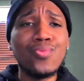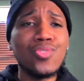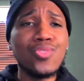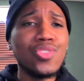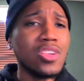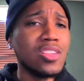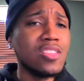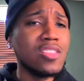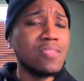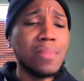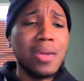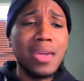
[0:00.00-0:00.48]

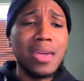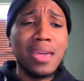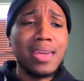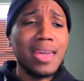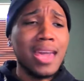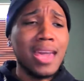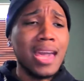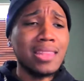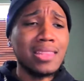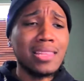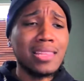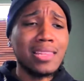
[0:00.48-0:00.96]
She's been
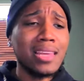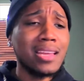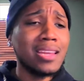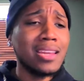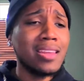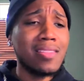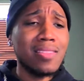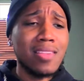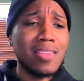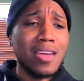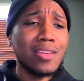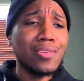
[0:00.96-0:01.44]
Catholic.
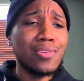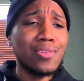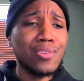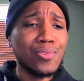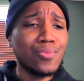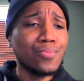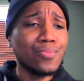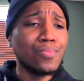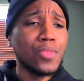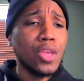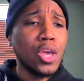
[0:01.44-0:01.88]
This ain't new.